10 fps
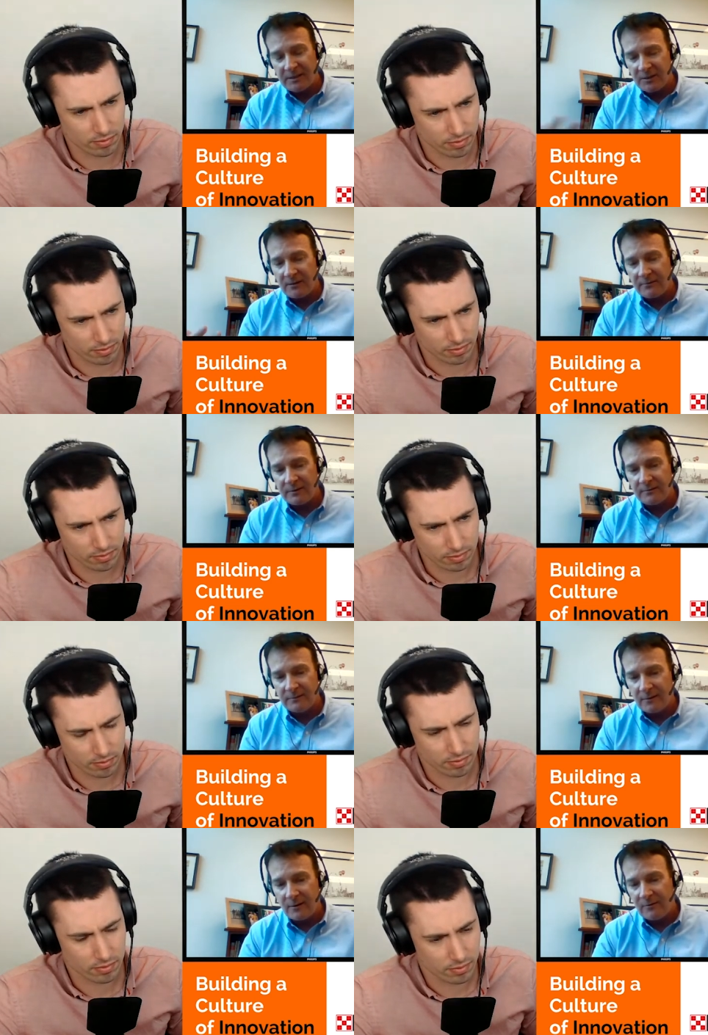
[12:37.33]
Speaker 1: and all of
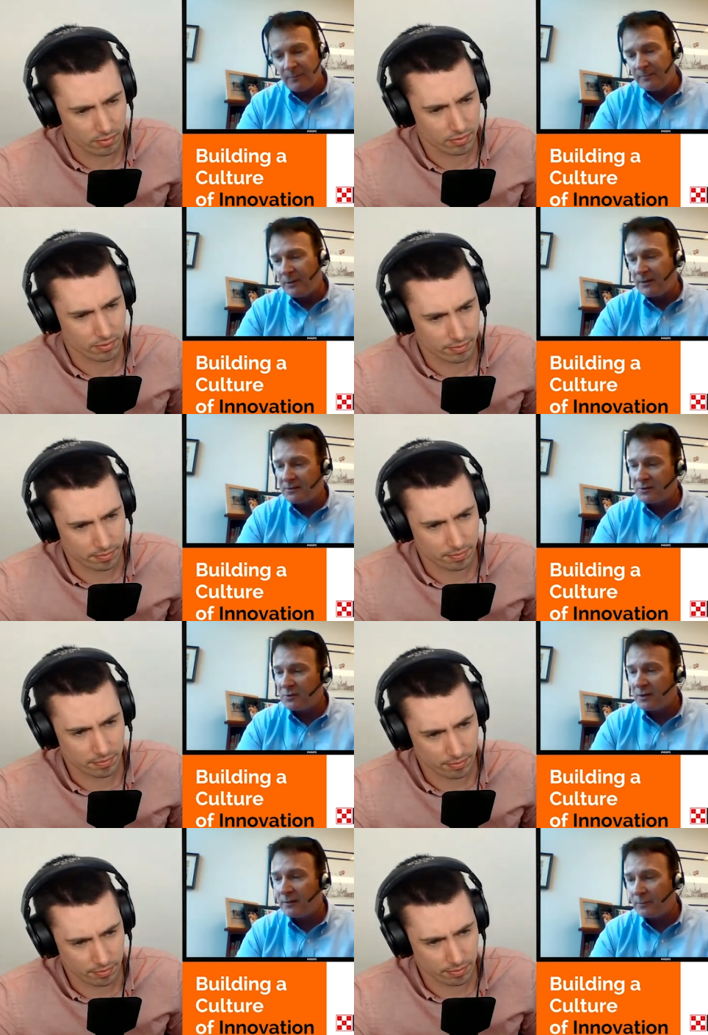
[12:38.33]
my boss's direct
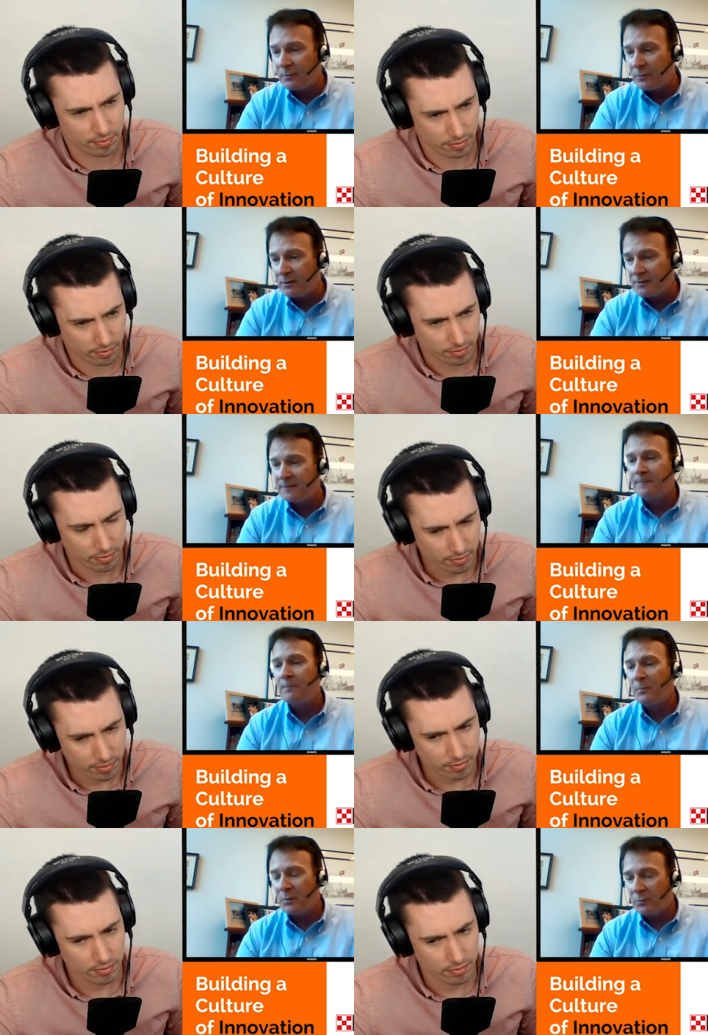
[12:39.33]
reports we're
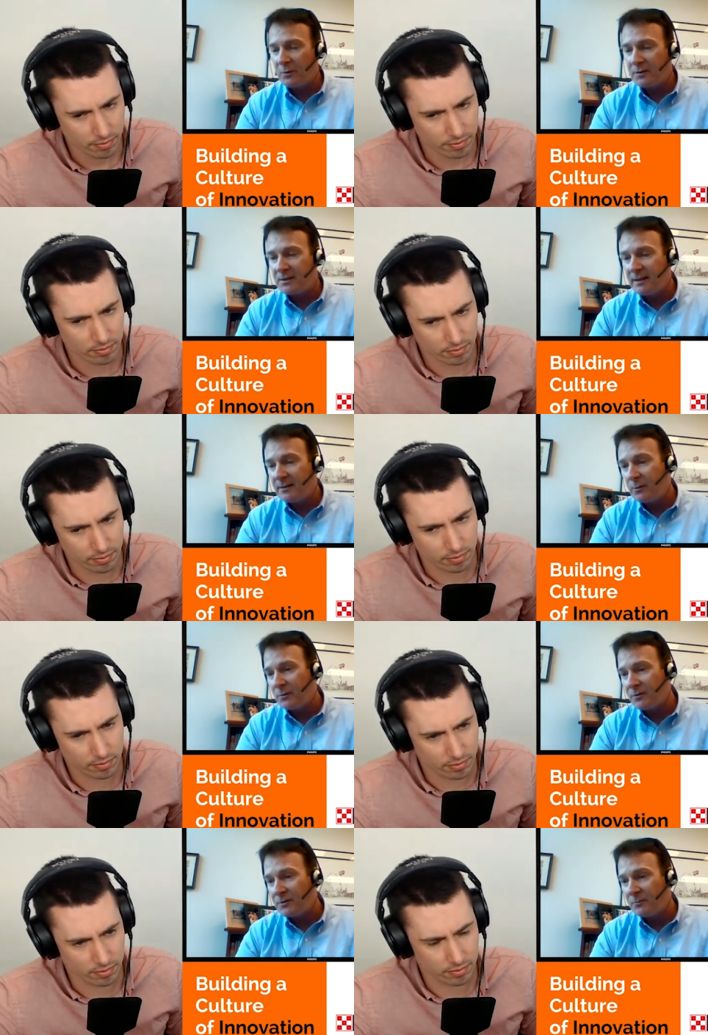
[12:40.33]
the stakeholders and
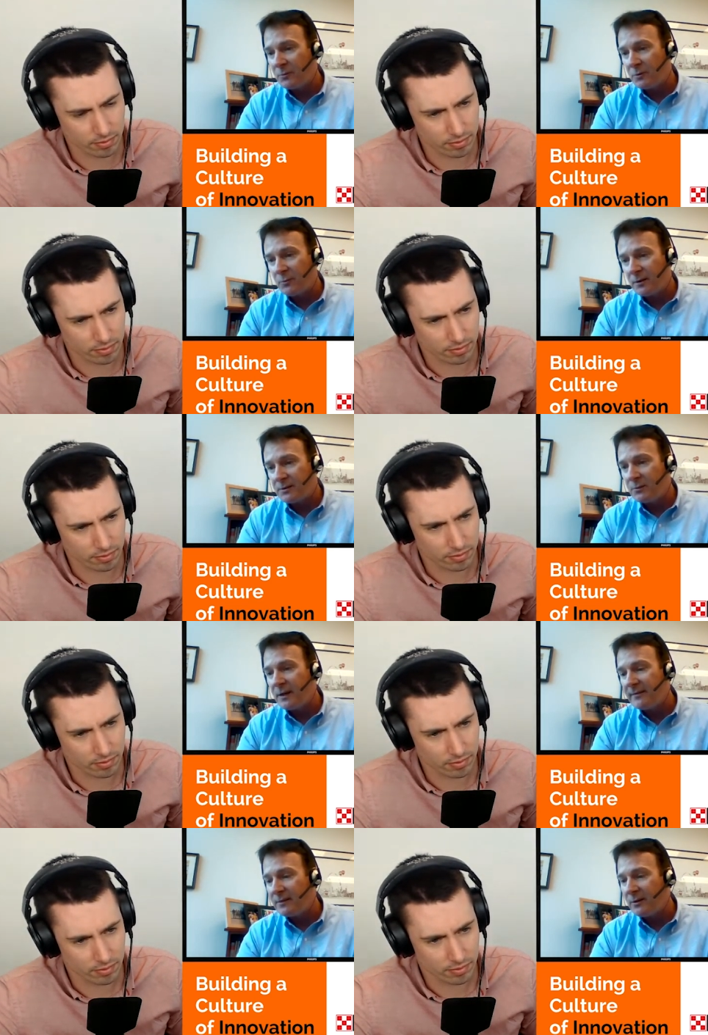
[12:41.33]
we're the ones who have to
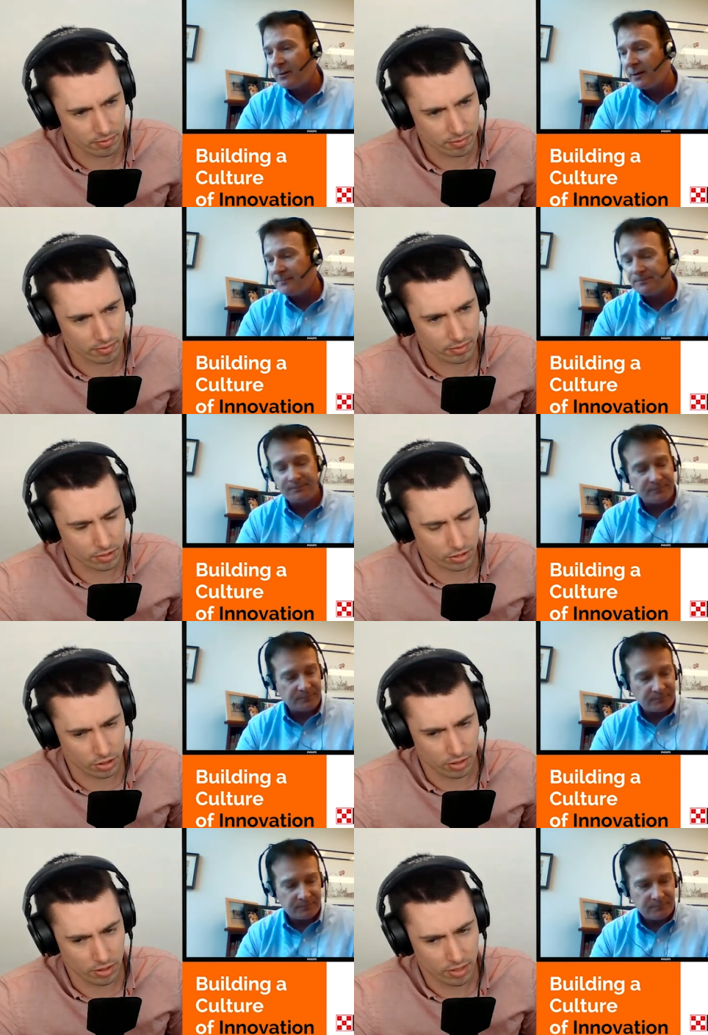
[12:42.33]
own it.
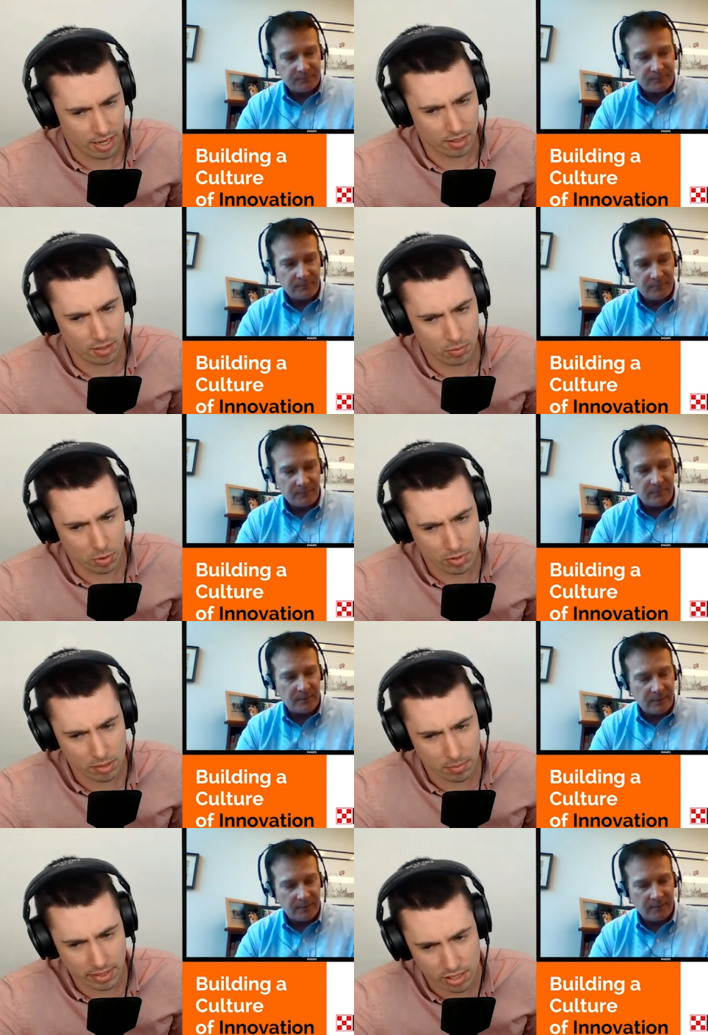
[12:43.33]
Speaker 2: Sure. And and what was
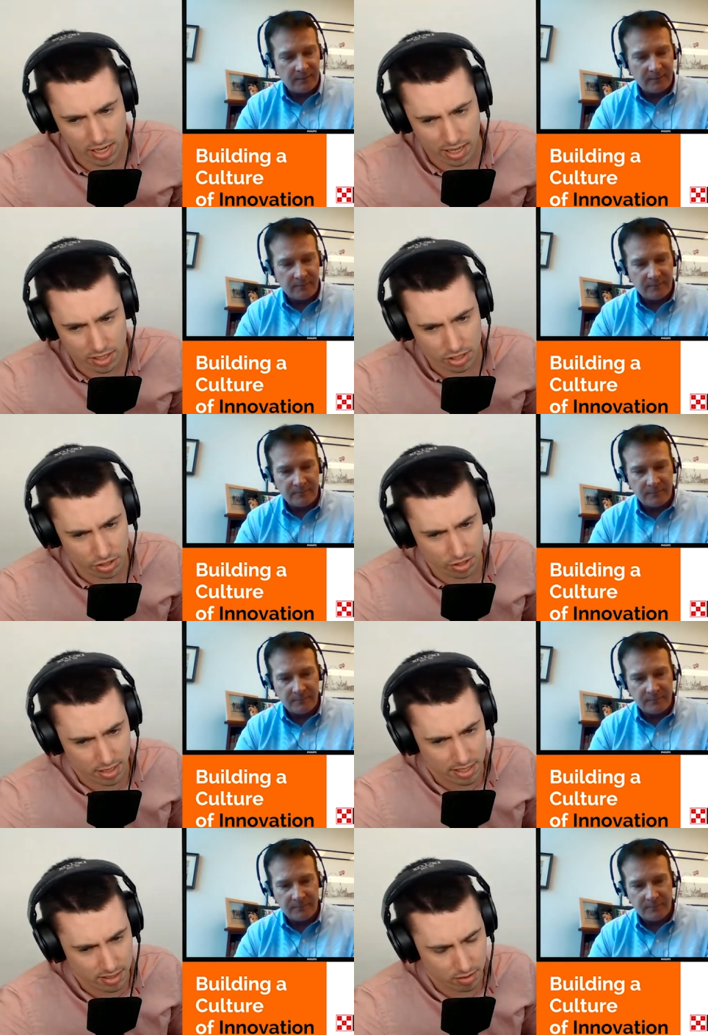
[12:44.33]
the biggest challenge that you
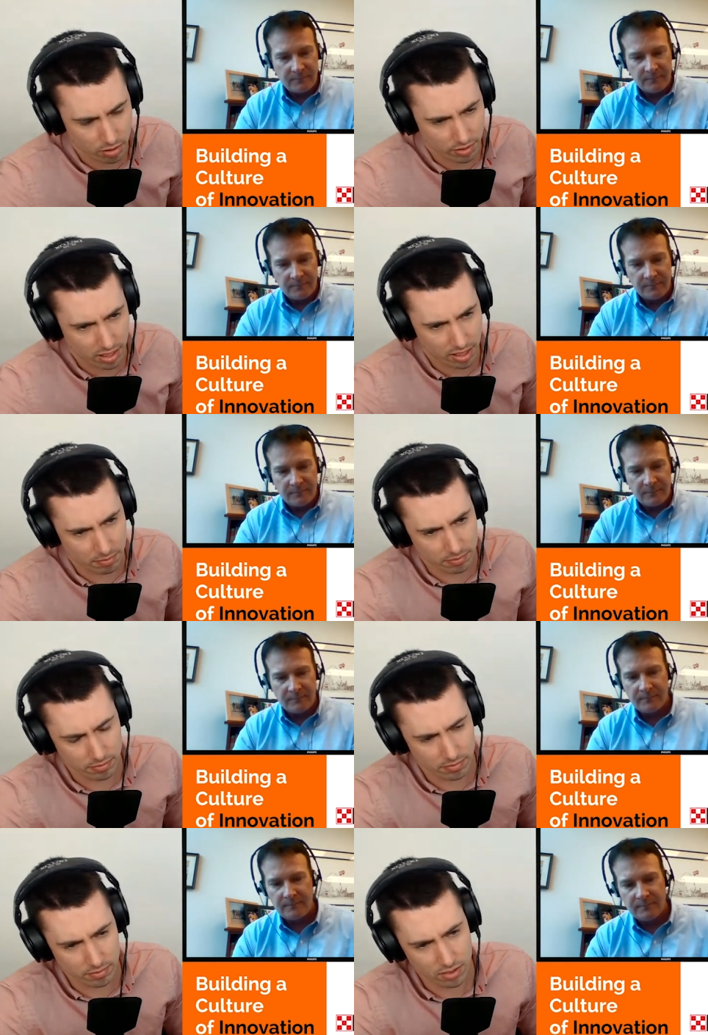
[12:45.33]
guys had to overcome?
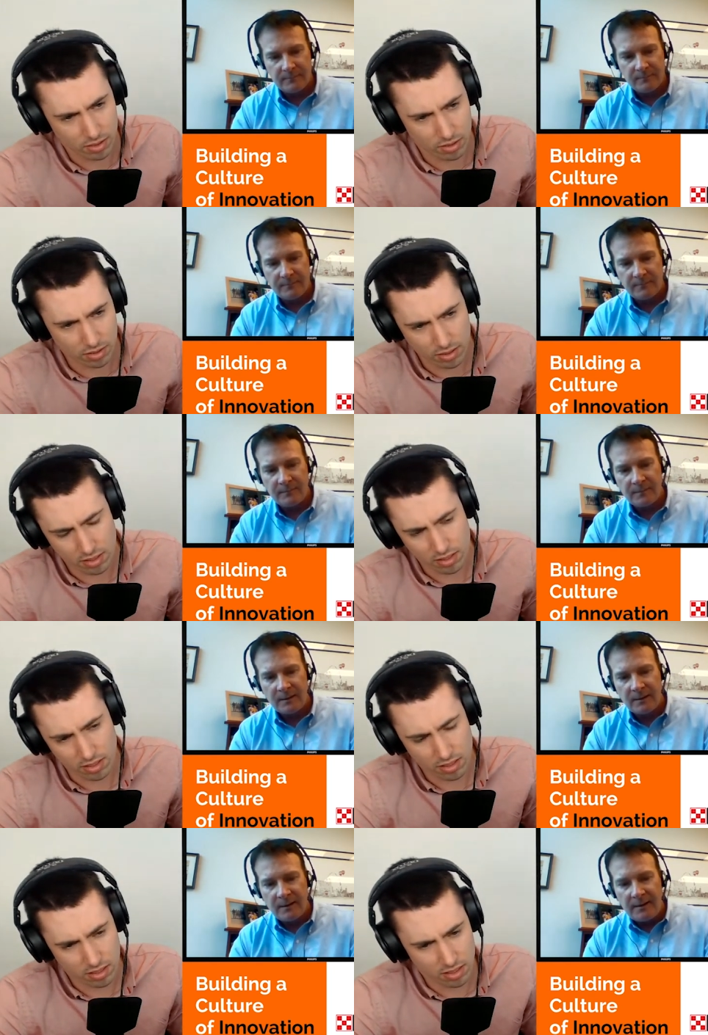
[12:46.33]

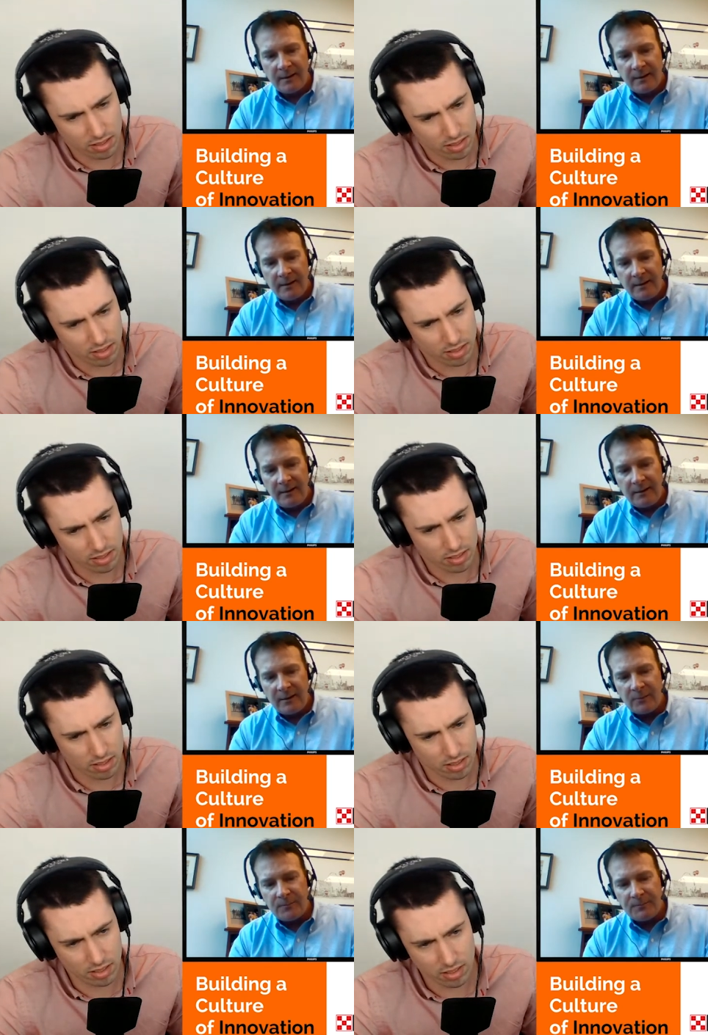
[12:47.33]
Speaker 1: You know,
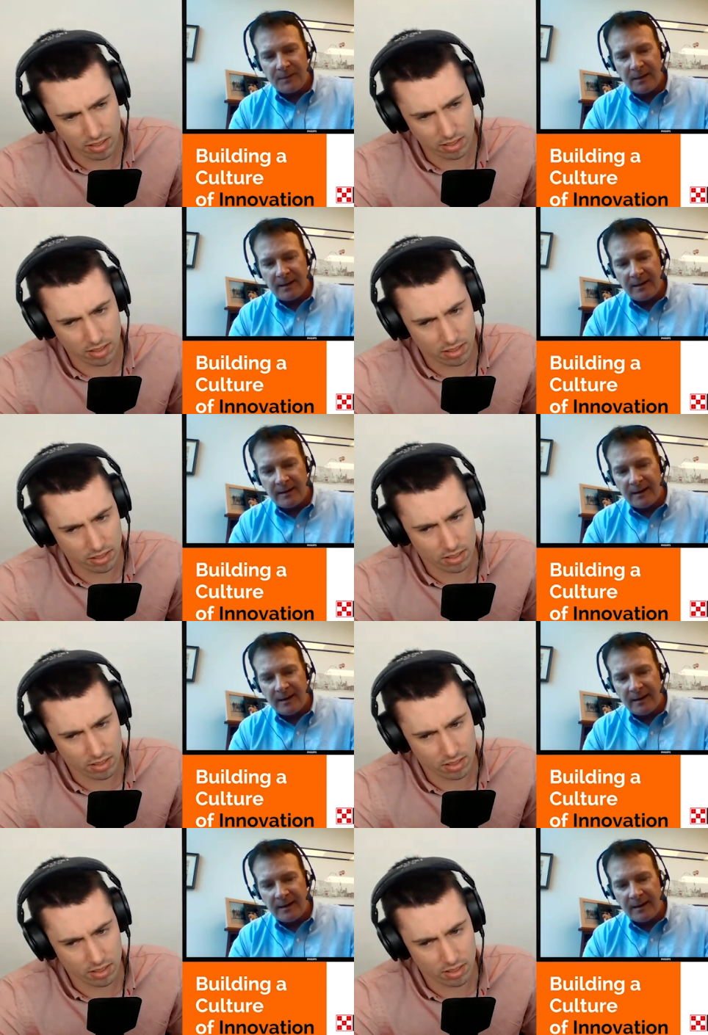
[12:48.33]
I, I